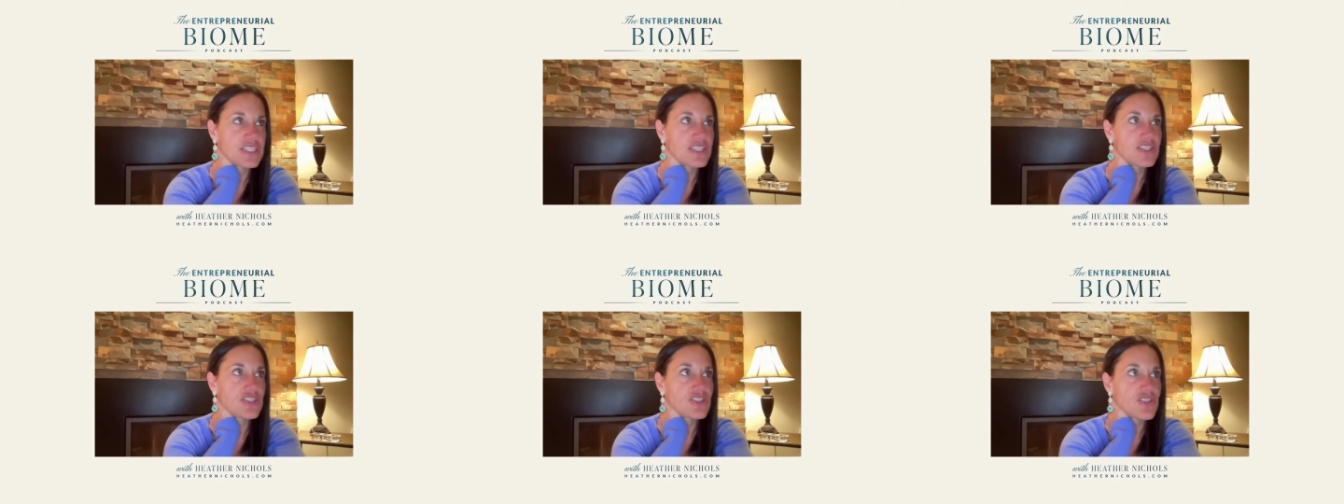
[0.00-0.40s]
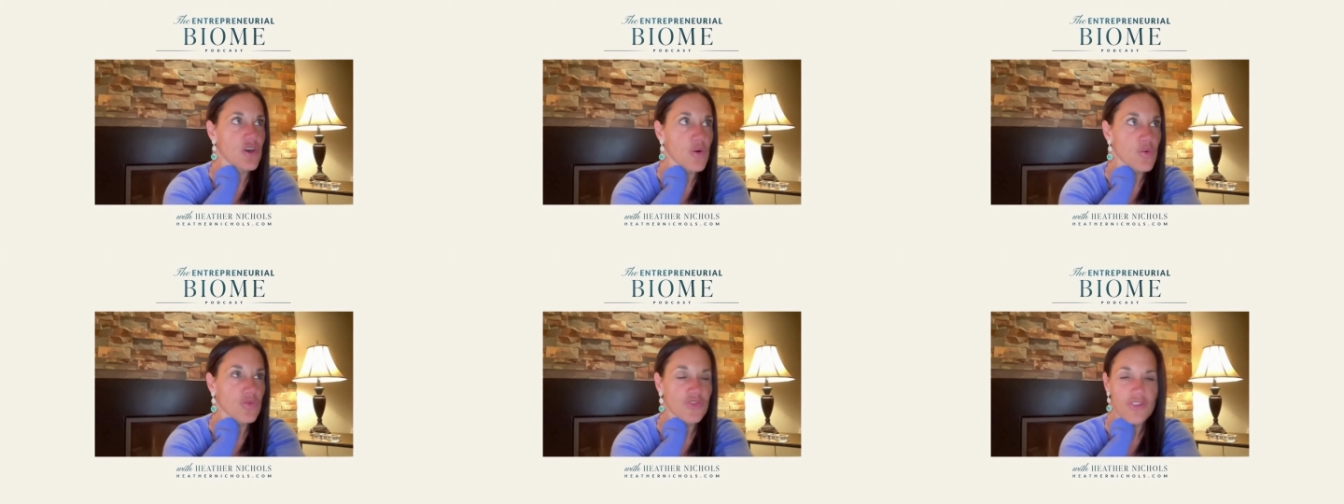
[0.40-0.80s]

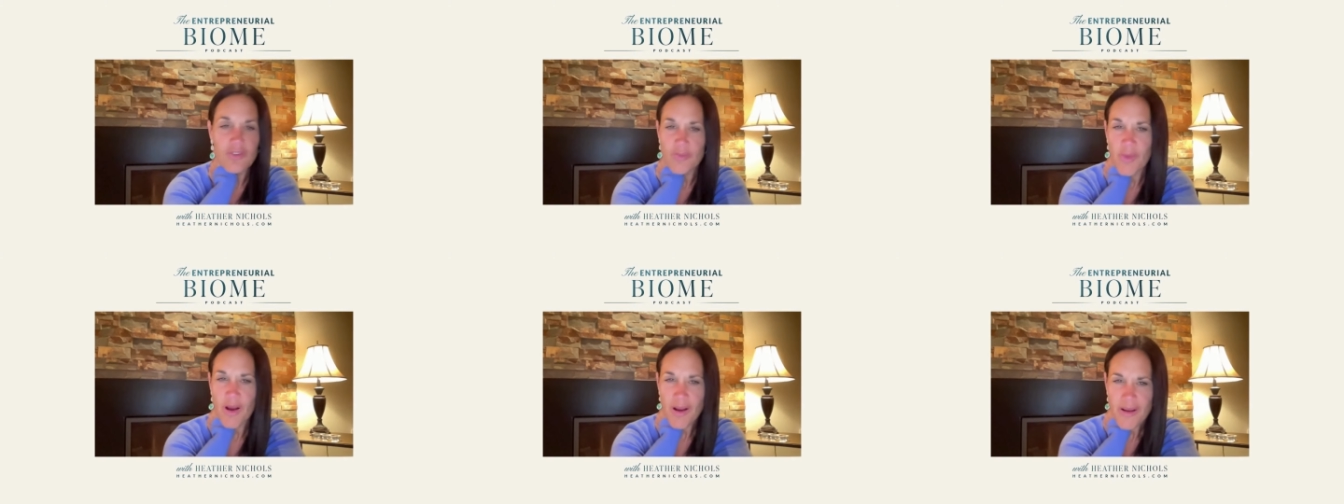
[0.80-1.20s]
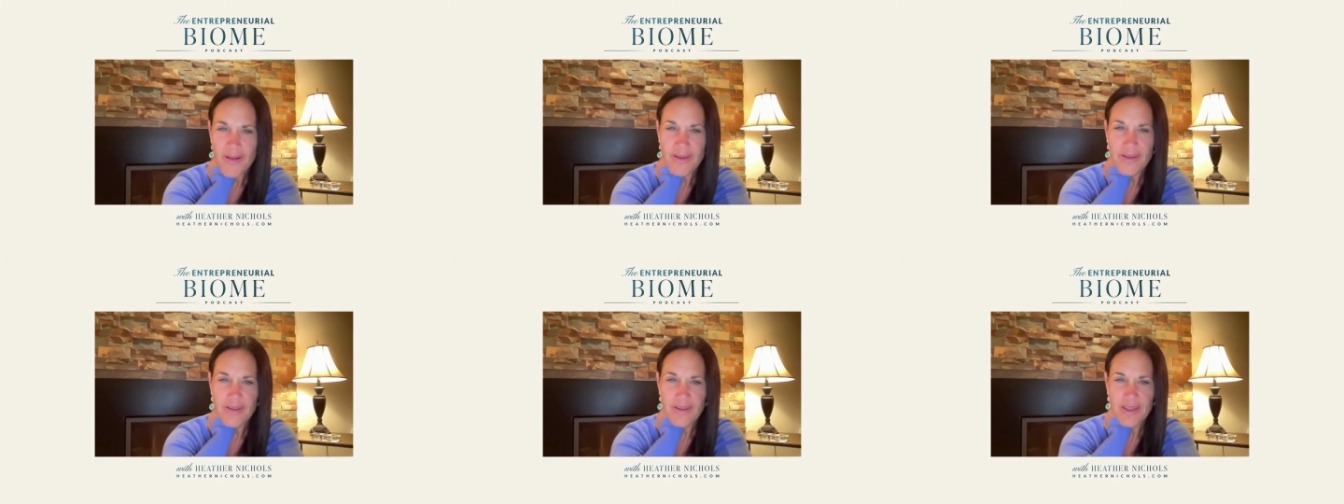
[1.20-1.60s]
so
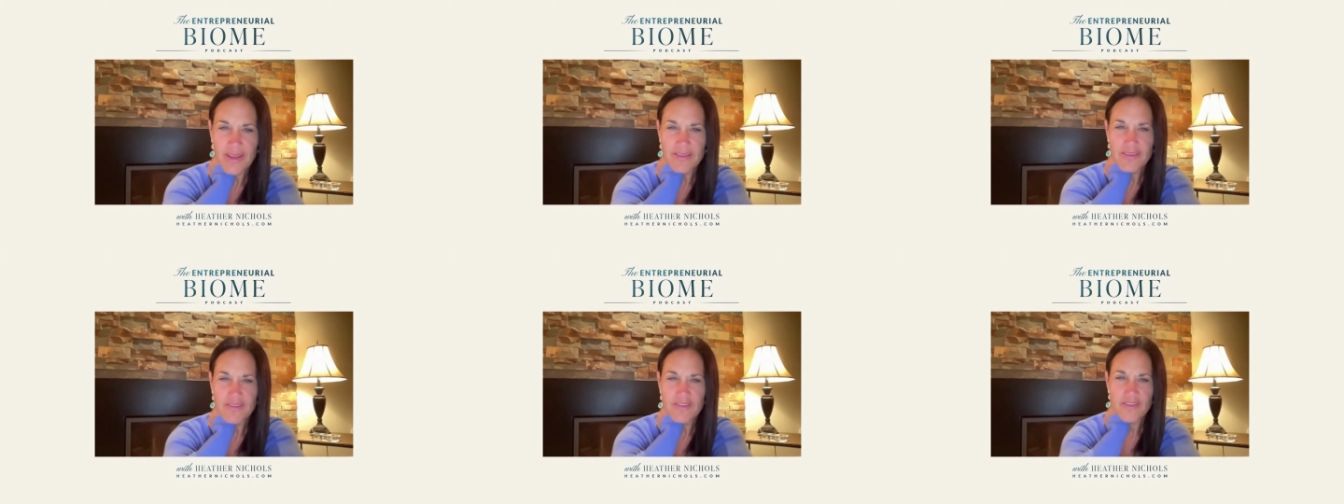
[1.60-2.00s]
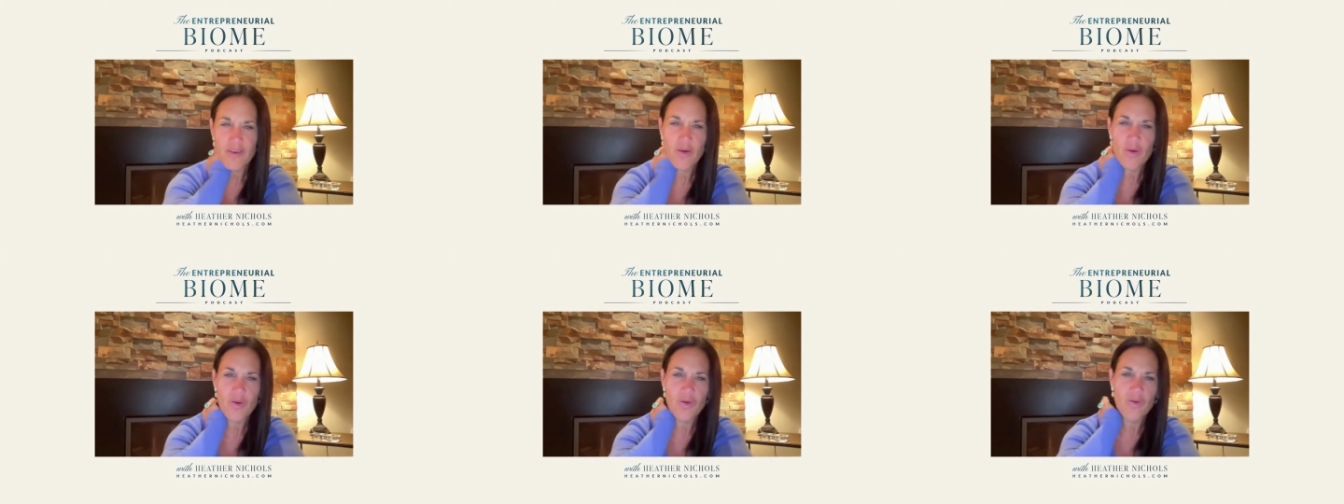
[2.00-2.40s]
smart and
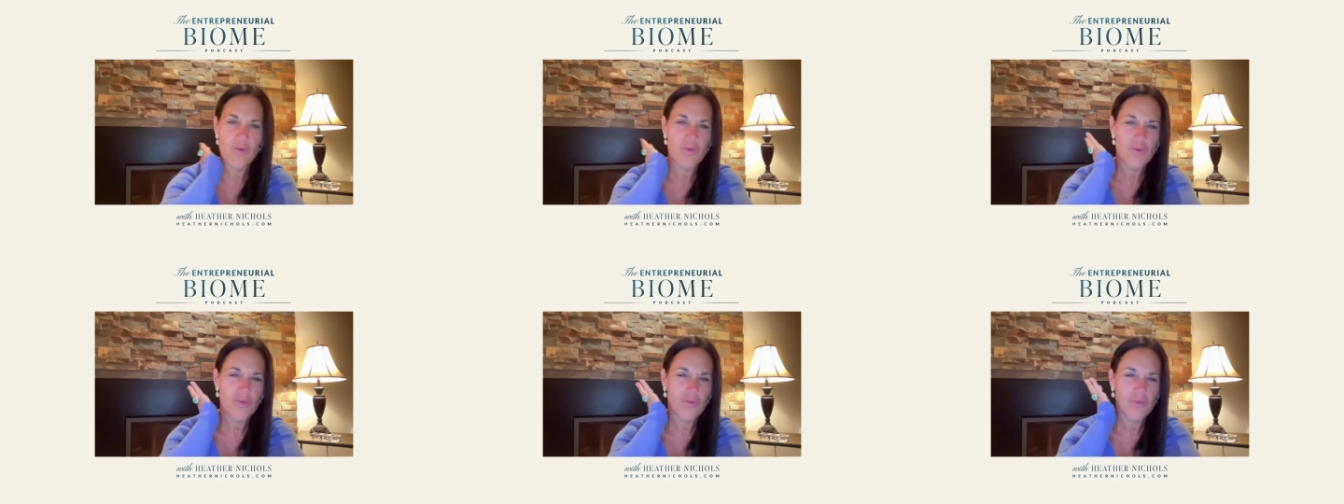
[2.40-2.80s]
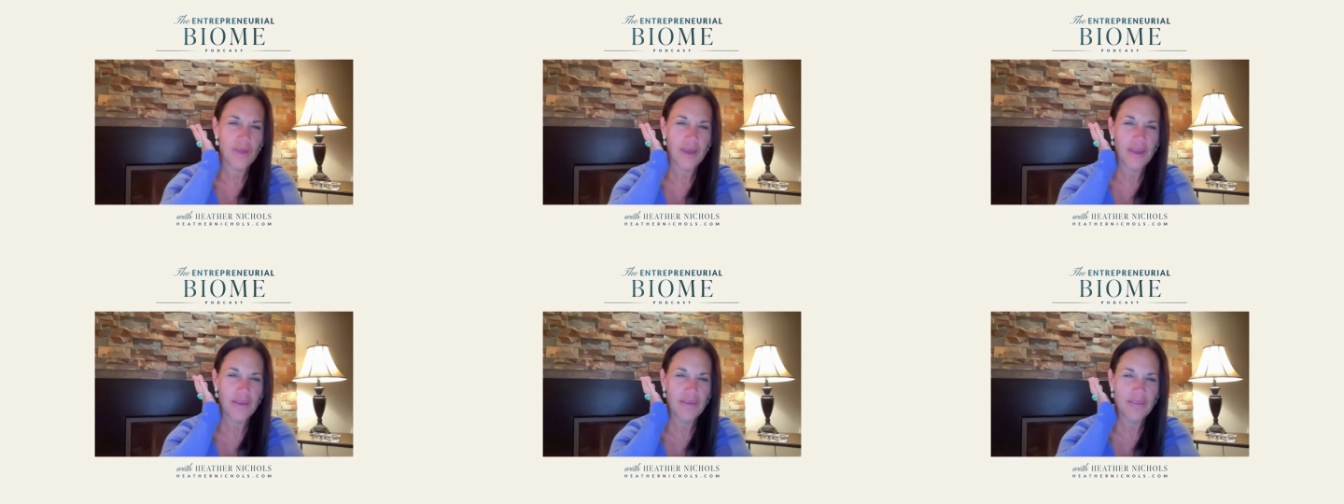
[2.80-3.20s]
so
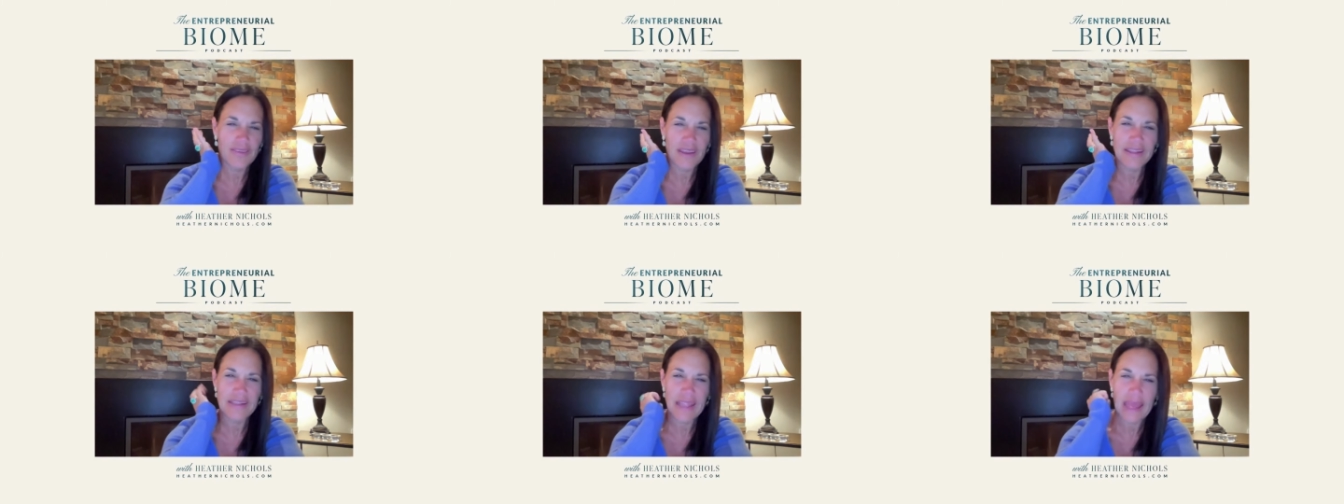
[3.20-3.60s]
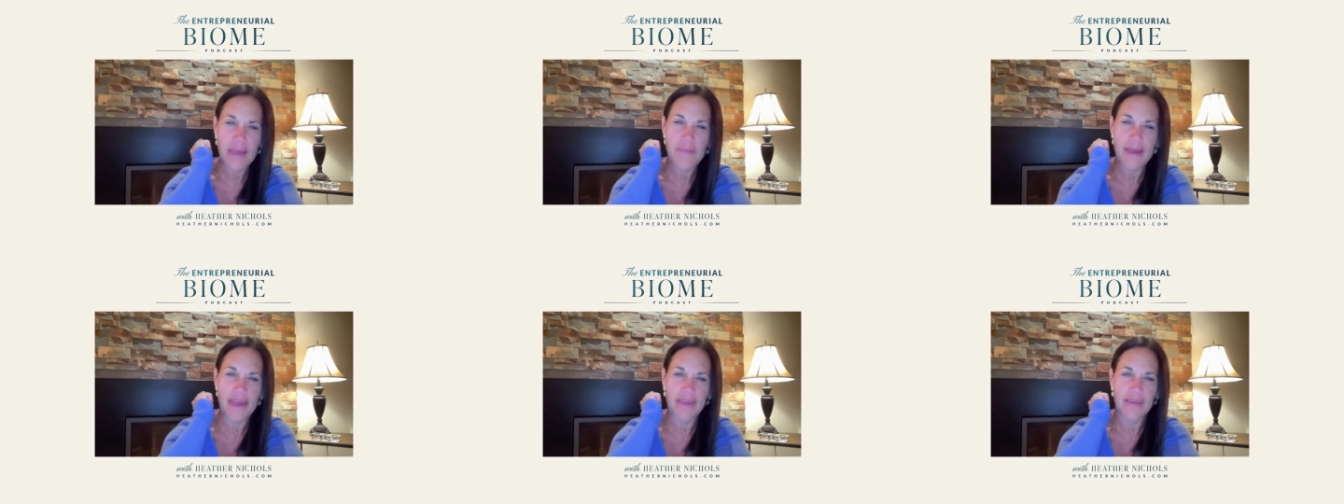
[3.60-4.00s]
like
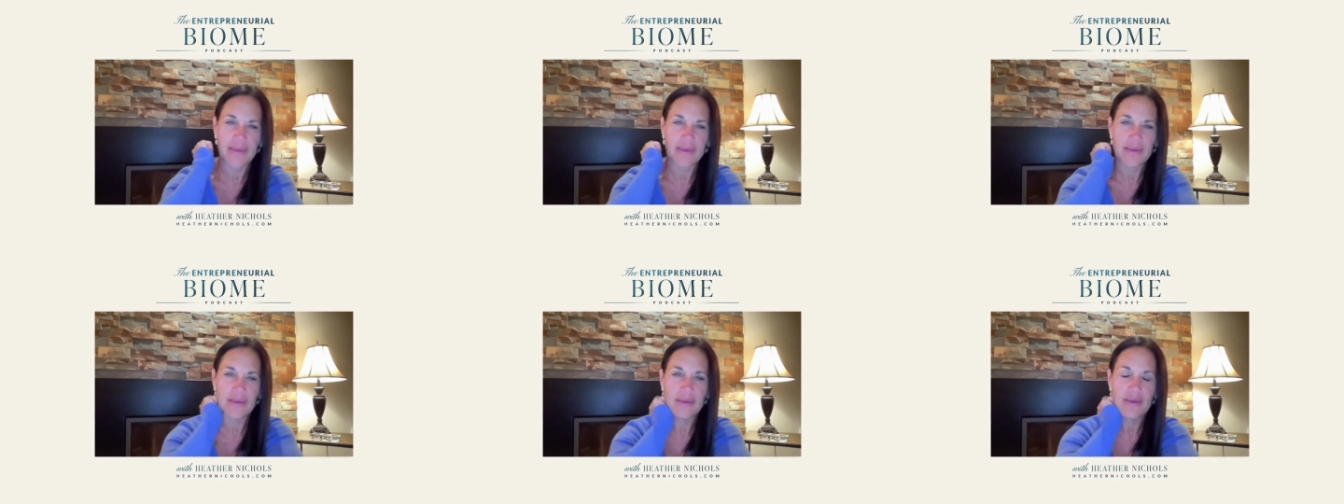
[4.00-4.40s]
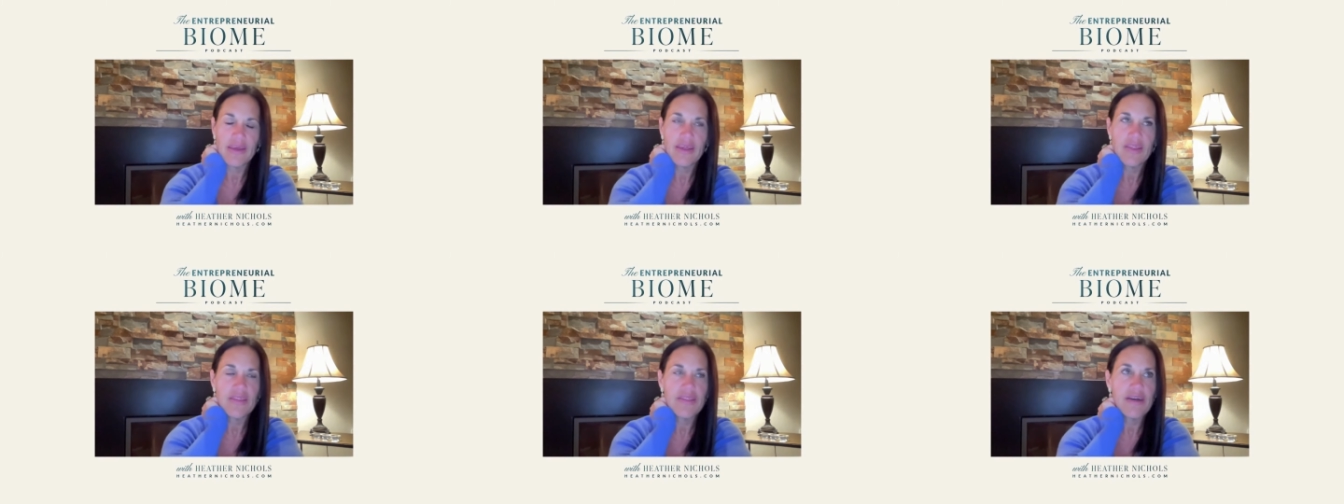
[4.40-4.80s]
dynamic
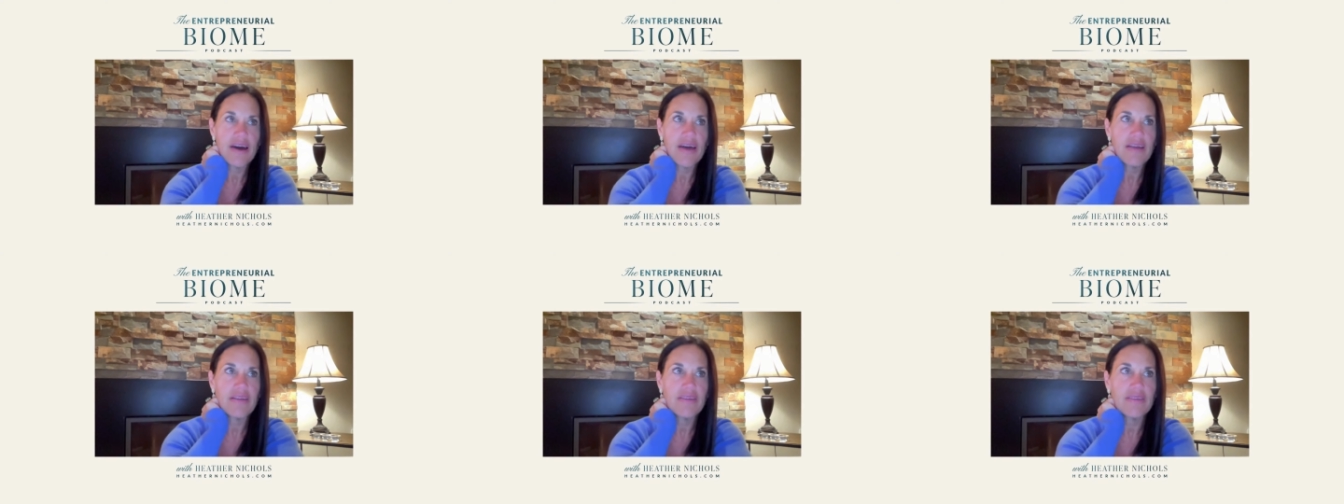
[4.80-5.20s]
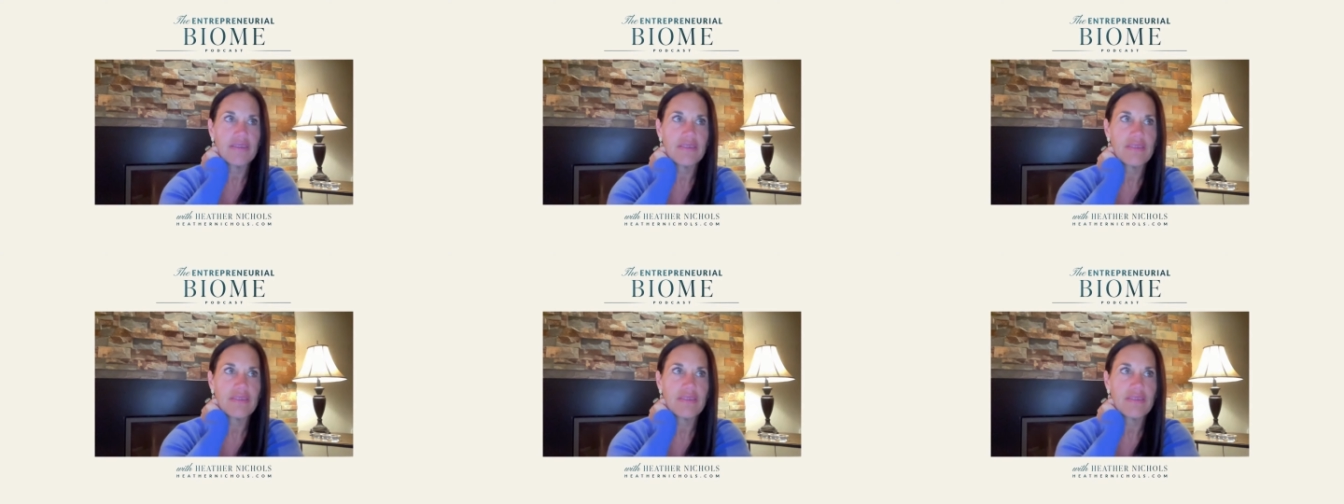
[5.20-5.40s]
that